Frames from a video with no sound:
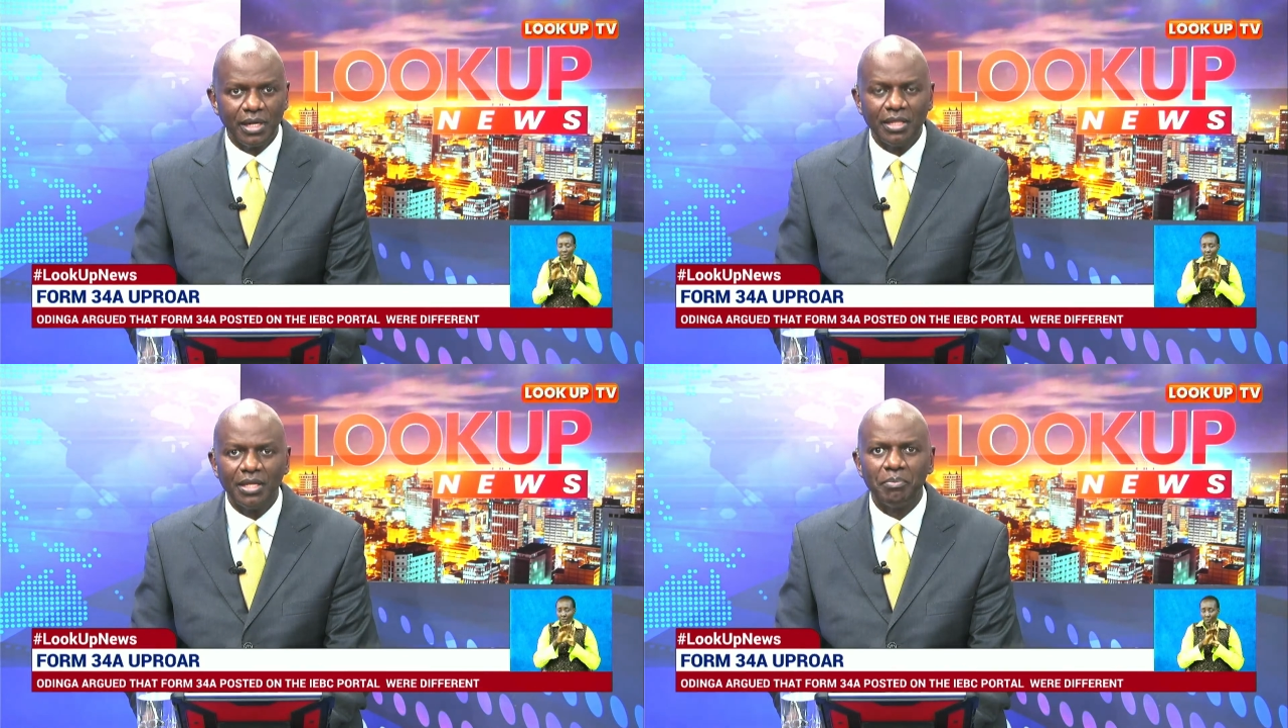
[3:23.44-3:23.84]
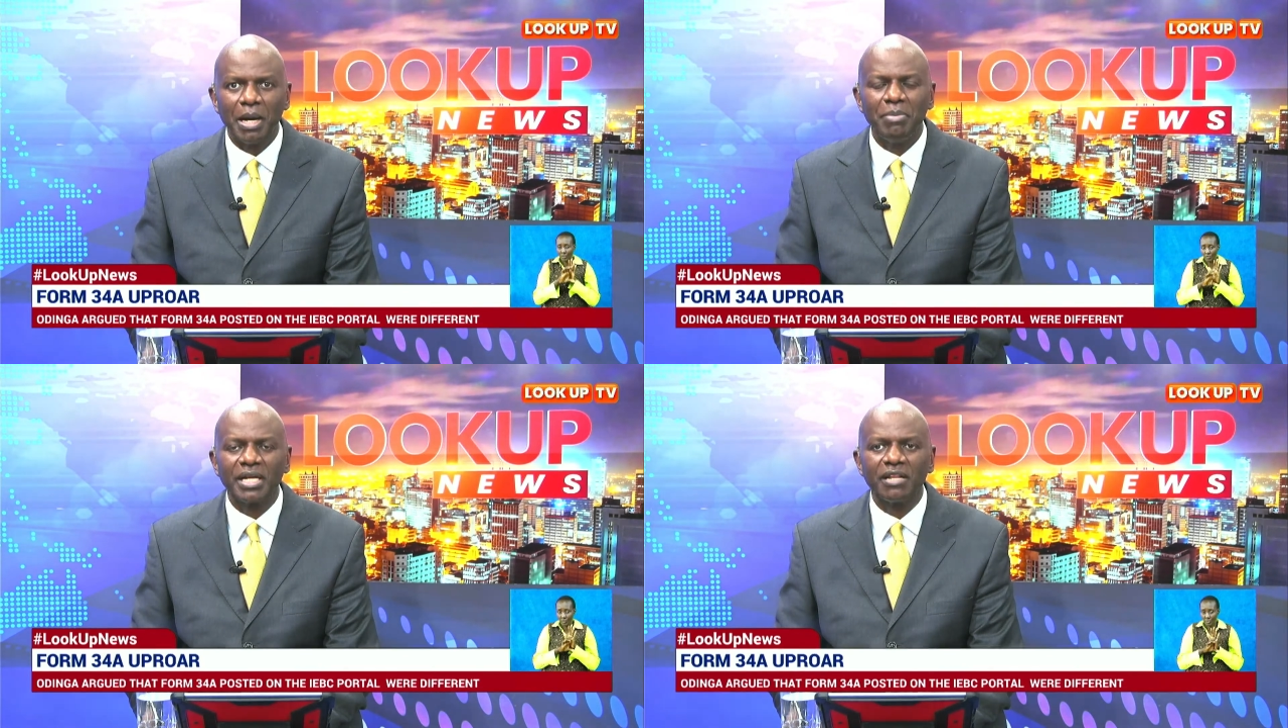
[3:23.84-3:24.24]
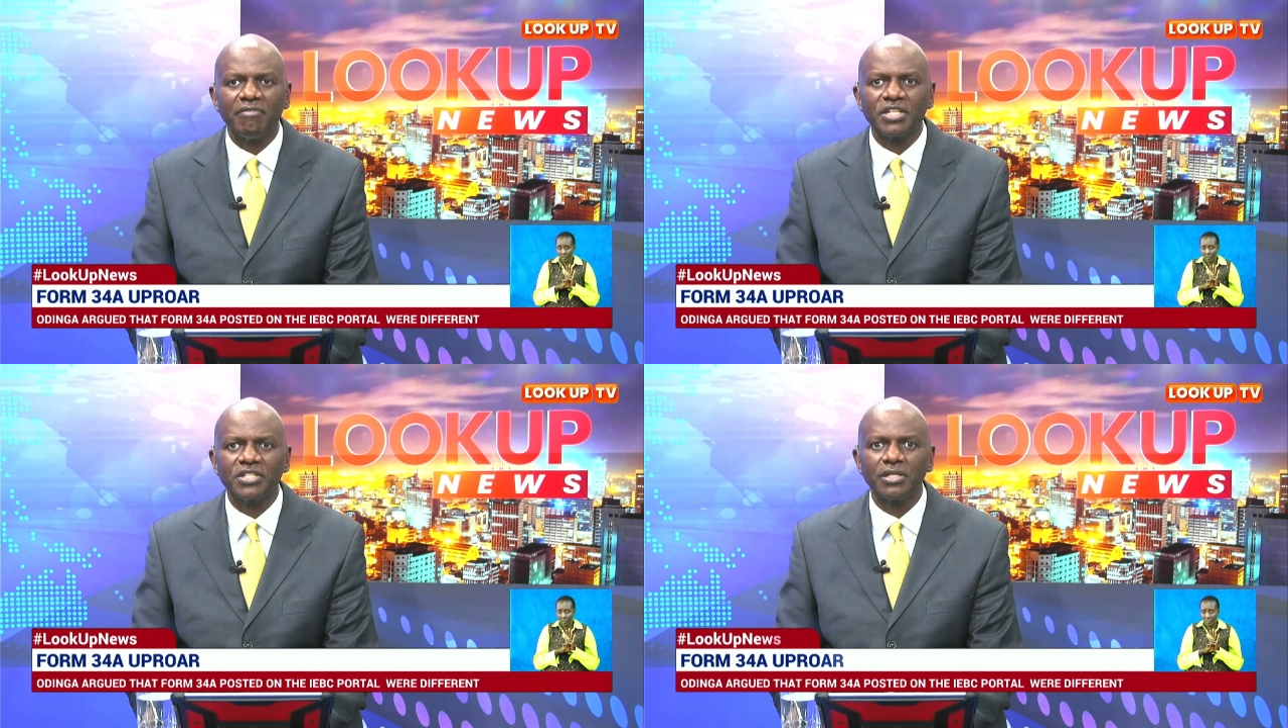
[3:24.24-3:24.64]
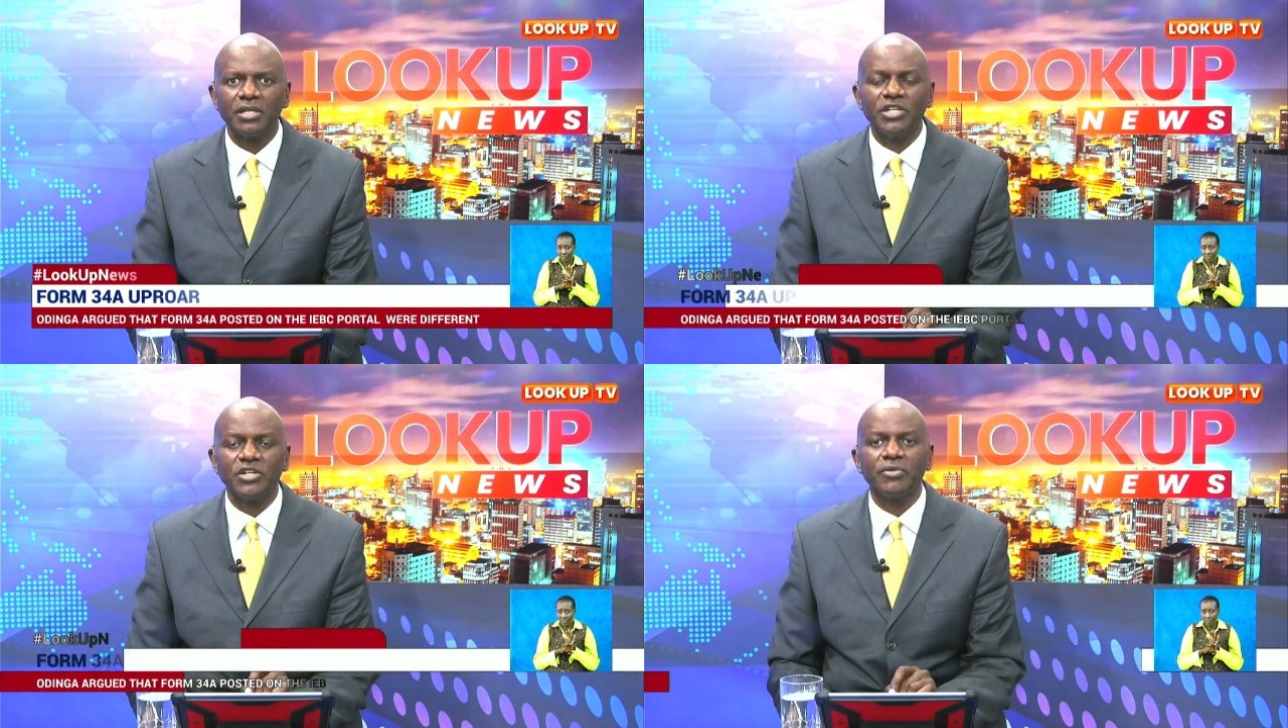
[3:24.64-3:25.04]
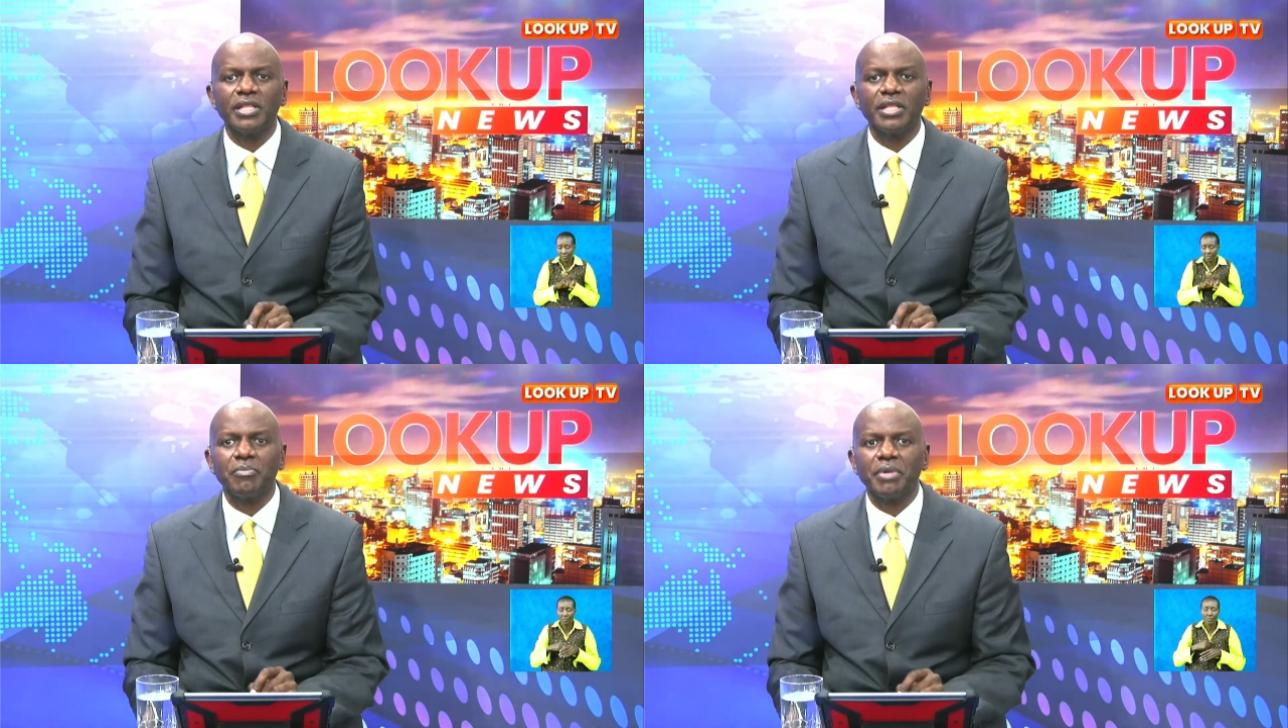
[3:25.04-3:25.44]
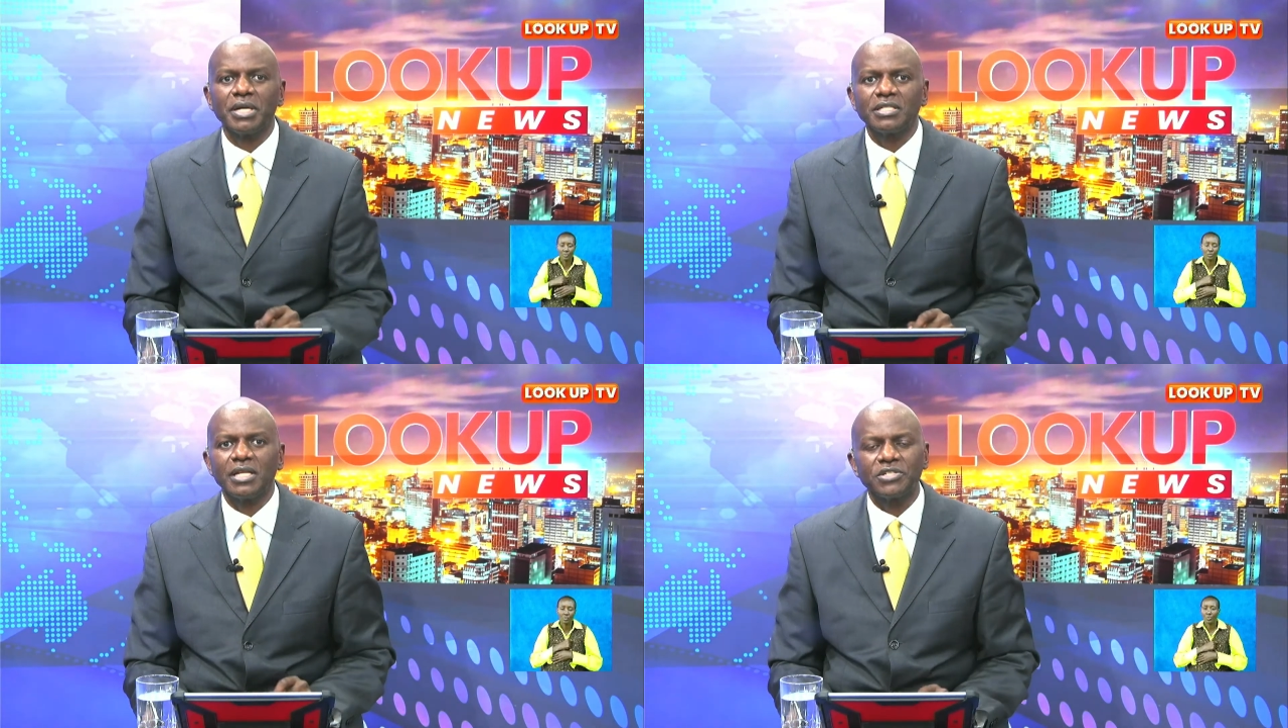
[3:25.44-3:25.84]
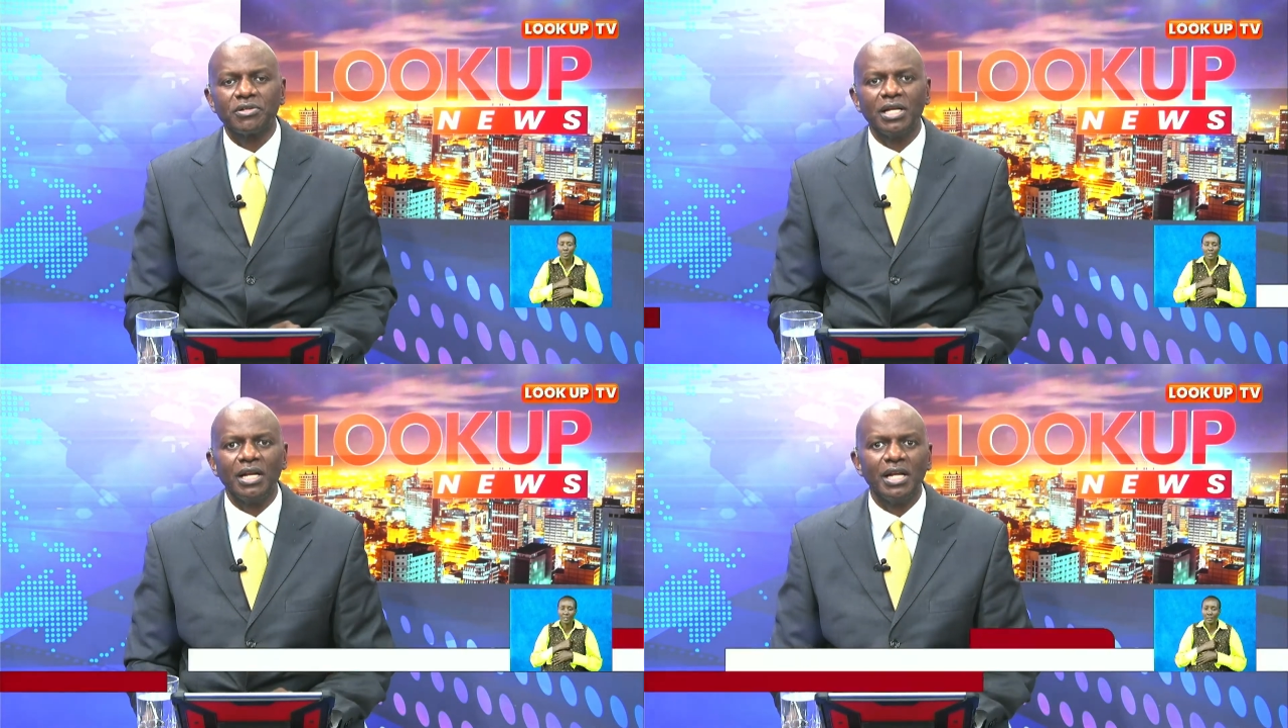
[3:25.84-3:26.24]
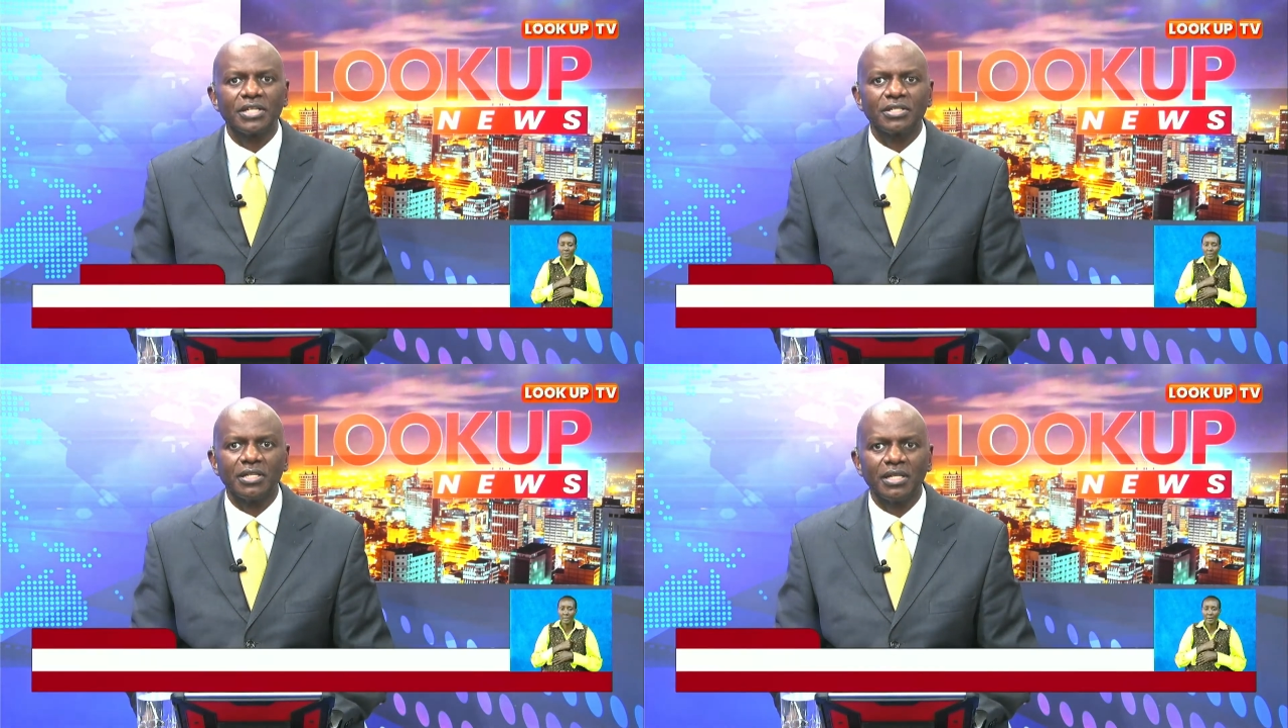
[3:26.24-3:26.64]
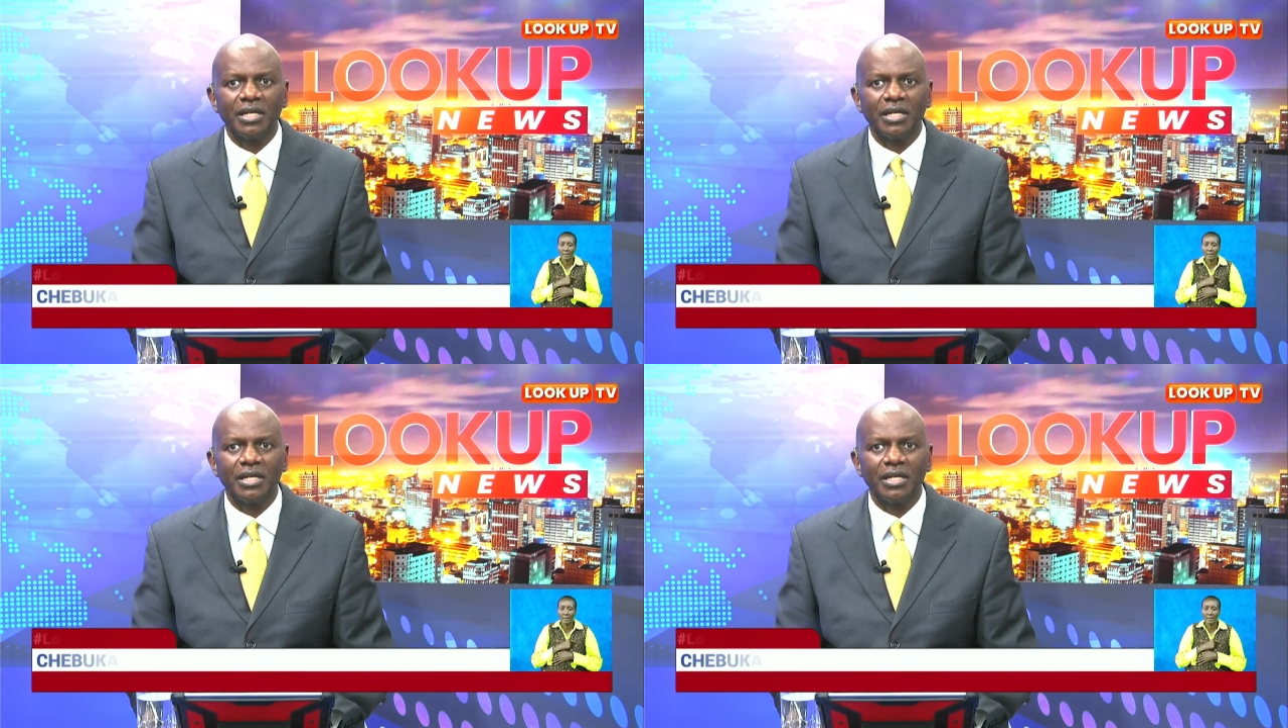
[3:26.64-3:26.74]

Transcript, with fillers: and the public division during the presidential election